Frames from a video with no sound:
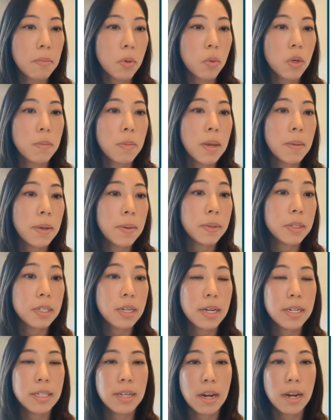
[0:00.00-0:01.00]
we may be able to
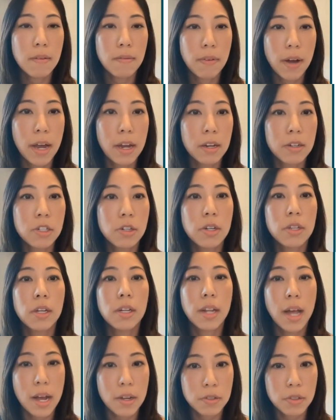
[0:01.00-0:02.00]
identify during the
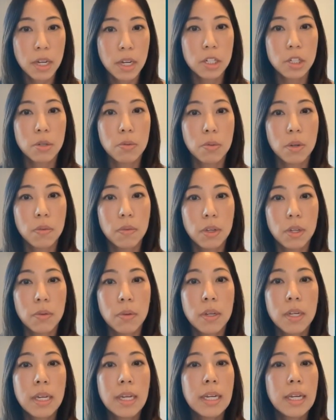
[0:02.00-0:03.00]
classification review.
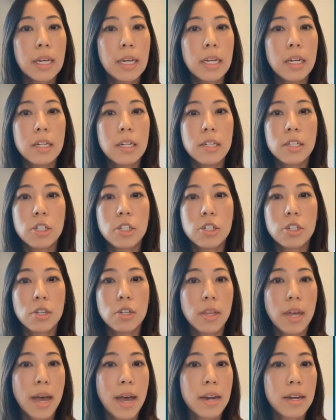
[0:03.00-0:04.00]
In addition to
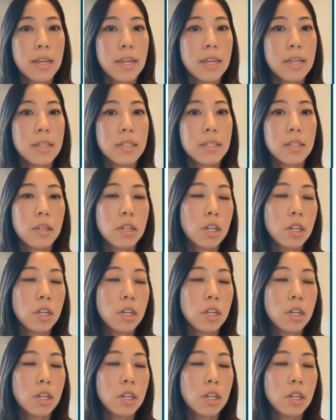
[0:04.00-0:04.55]
that is